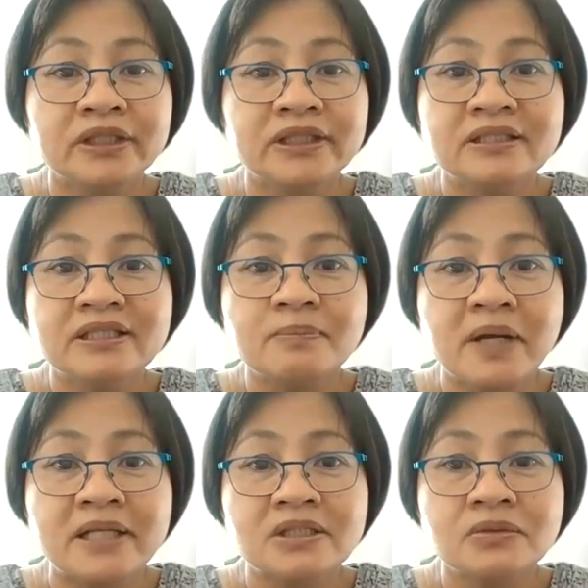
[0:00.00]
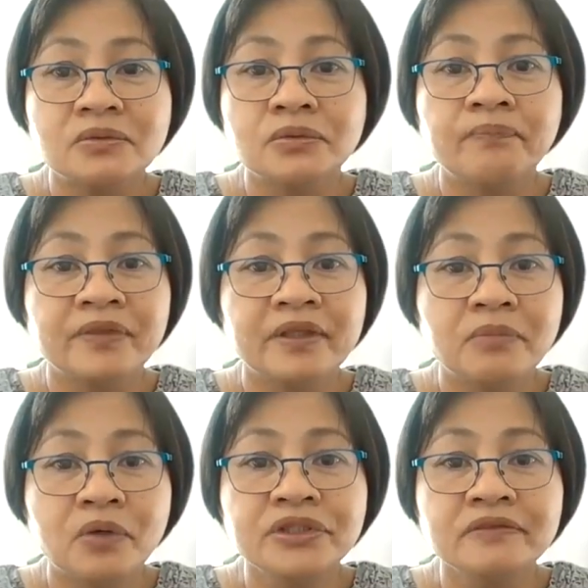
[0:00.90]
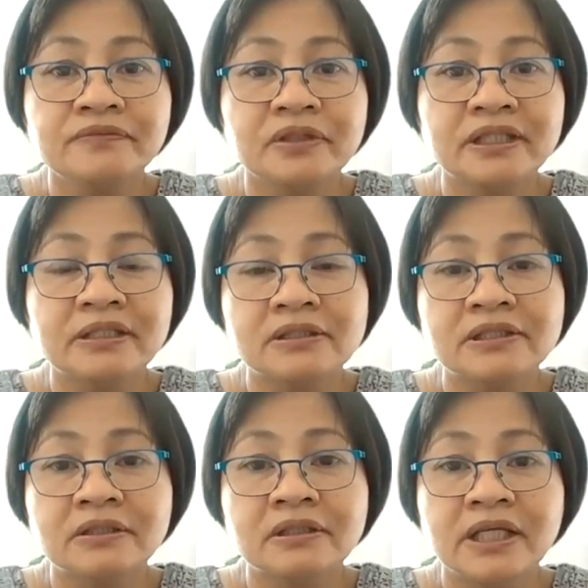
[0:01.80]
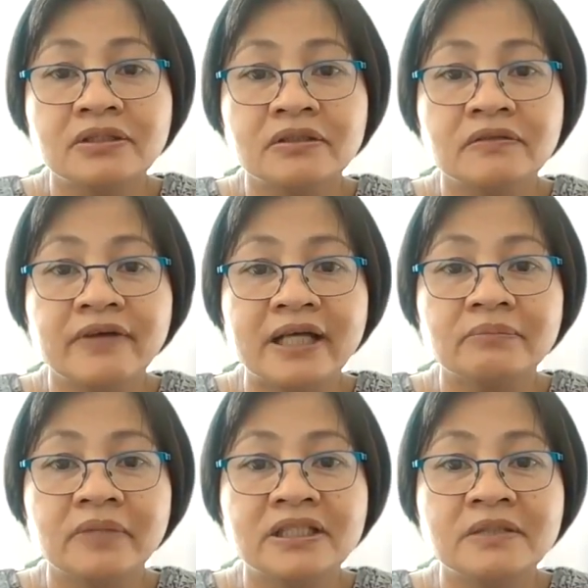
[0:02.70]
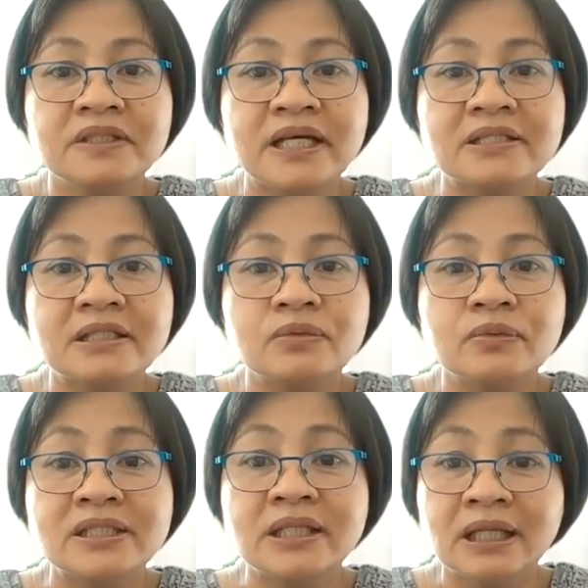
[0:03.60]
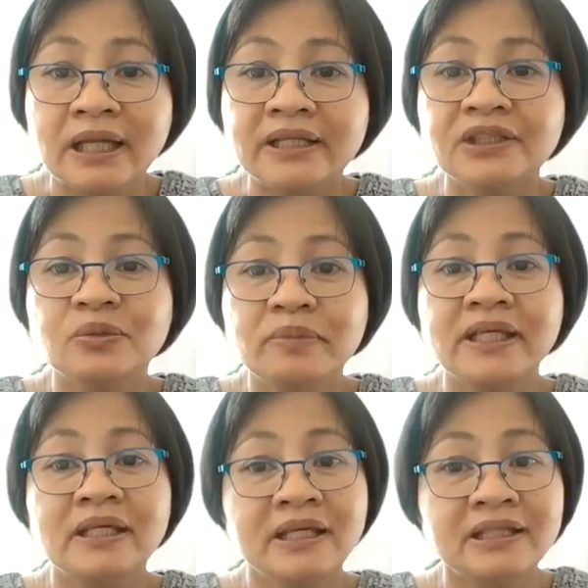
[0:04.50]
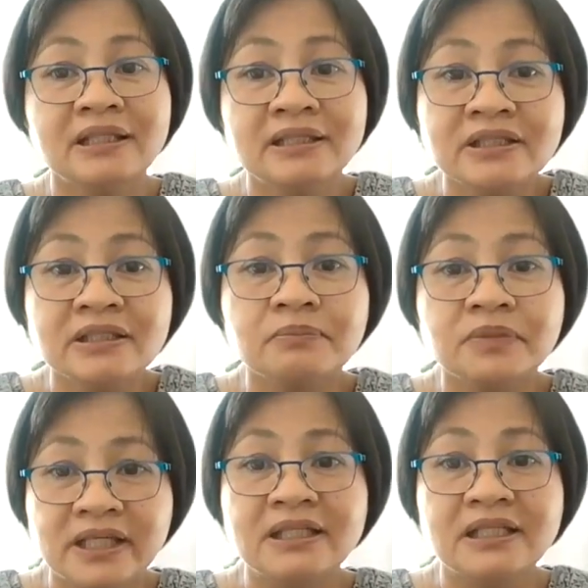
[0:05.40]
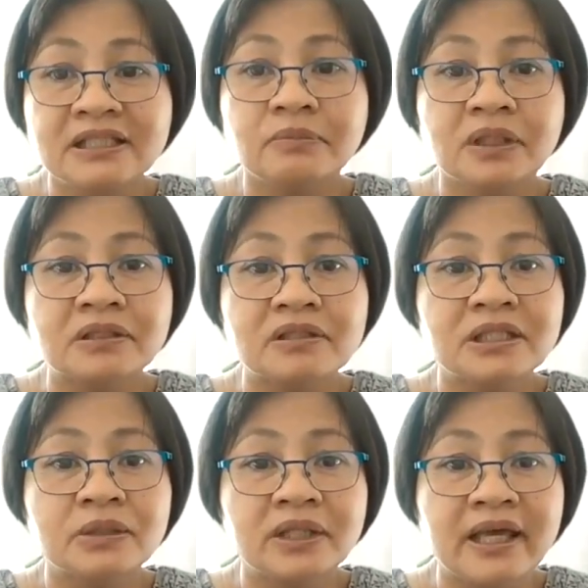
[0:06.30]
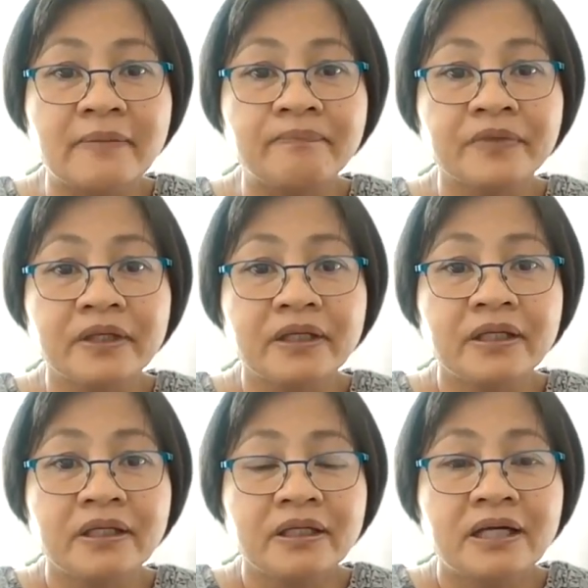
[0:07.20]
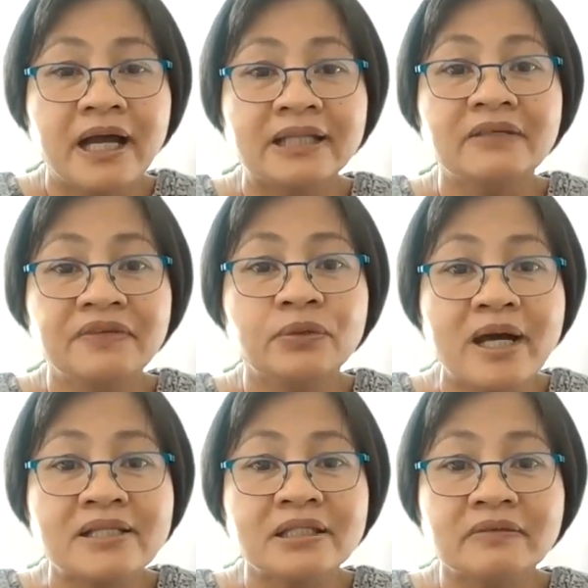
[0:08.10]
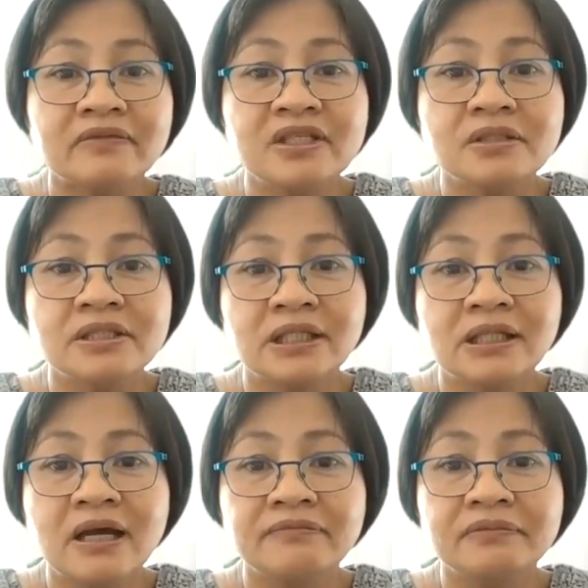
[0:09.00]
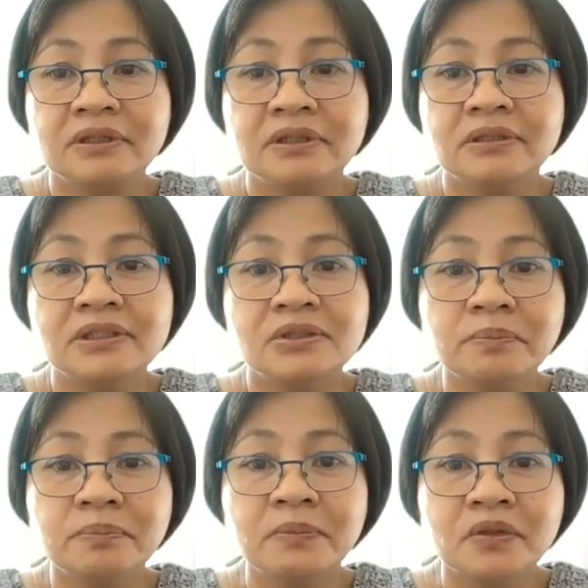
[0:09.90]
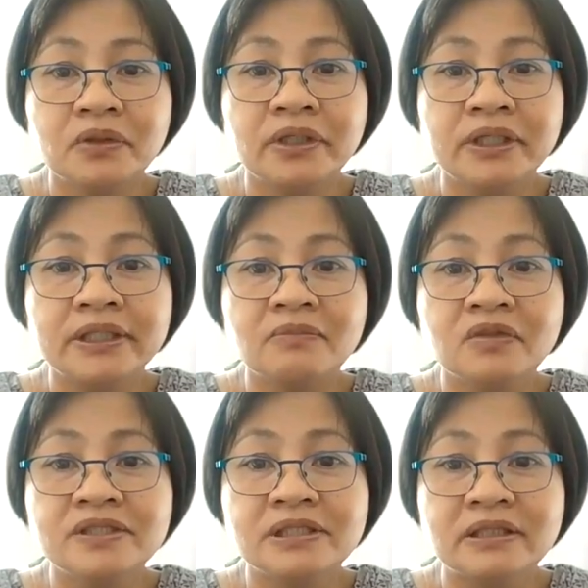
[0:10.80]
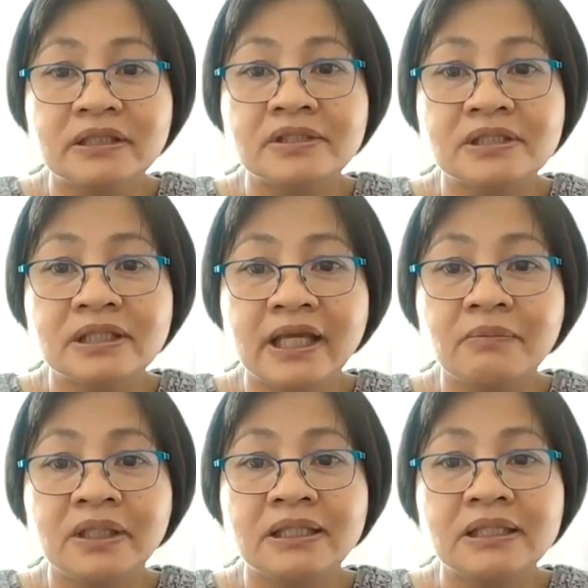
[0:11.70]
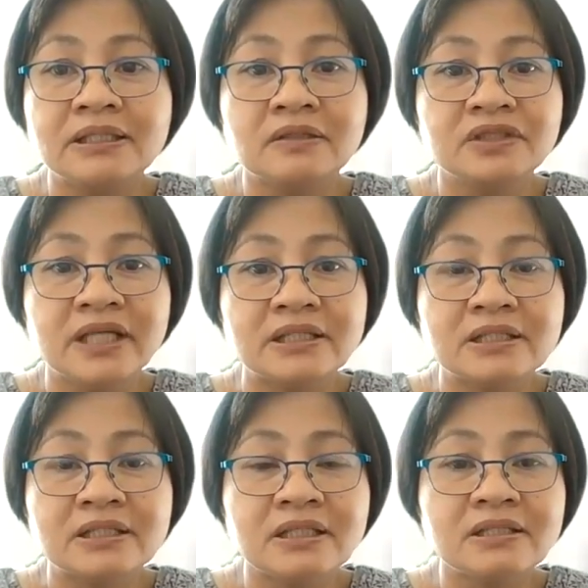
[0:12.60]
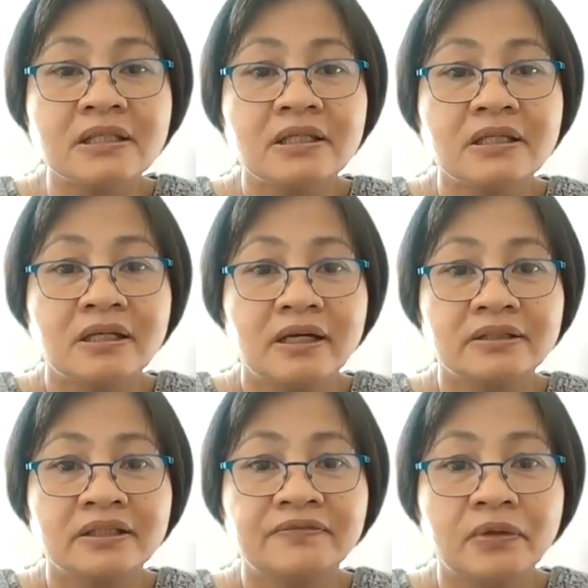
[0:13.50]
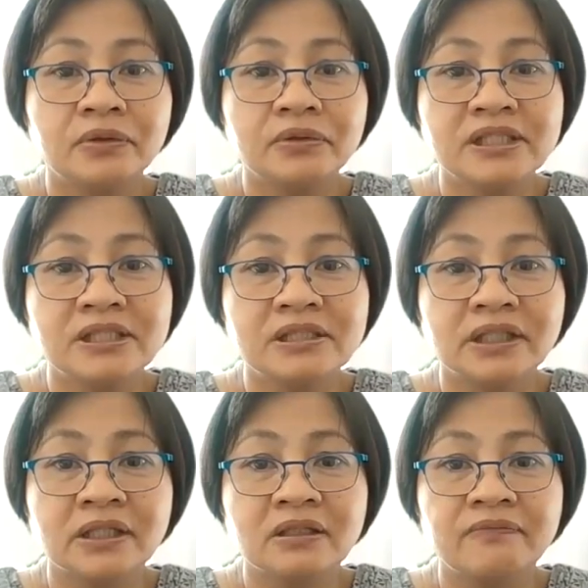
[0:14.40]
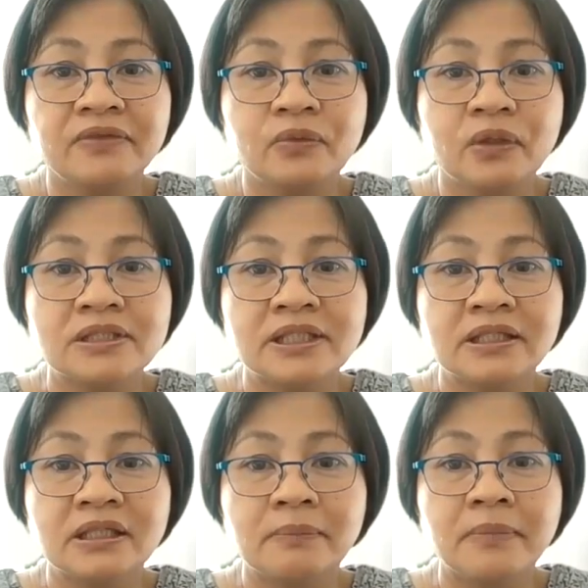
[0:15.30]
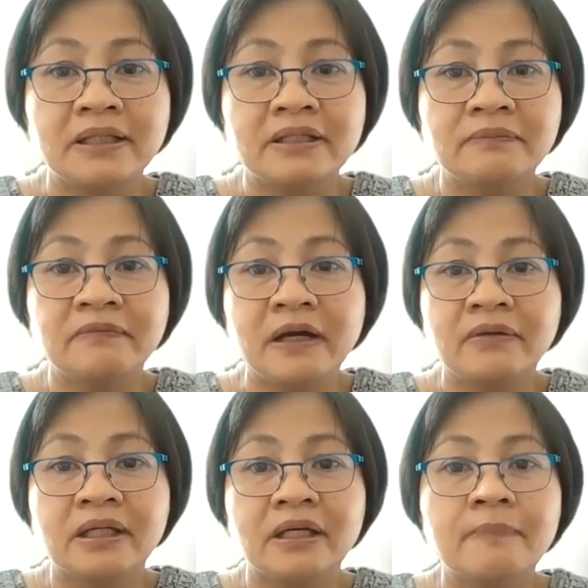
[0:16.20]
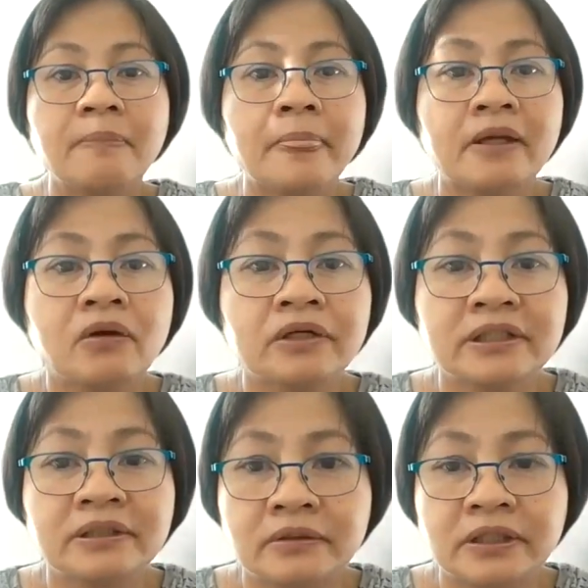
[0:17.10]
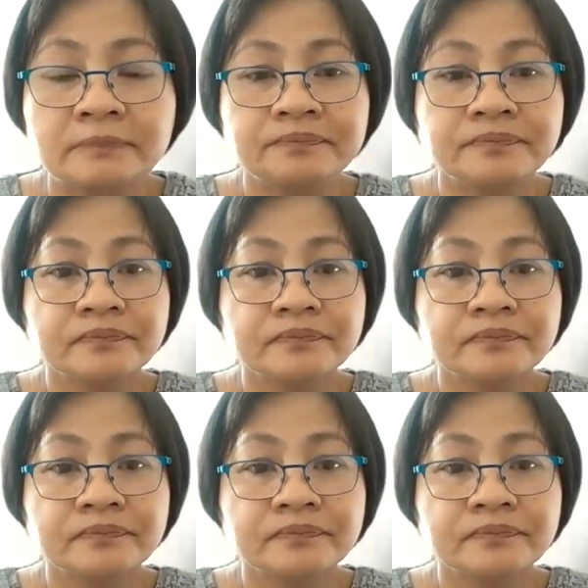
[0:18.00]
Court, in response to the motion for reconsideration filed by Chief Justice, was declared to be ineligible to sit with them. And if it wasn't vicious enough, the Supreme Court removed Sereno's name in the list of justices, and her photos is stricken off the walls in the Padre Paura corridor.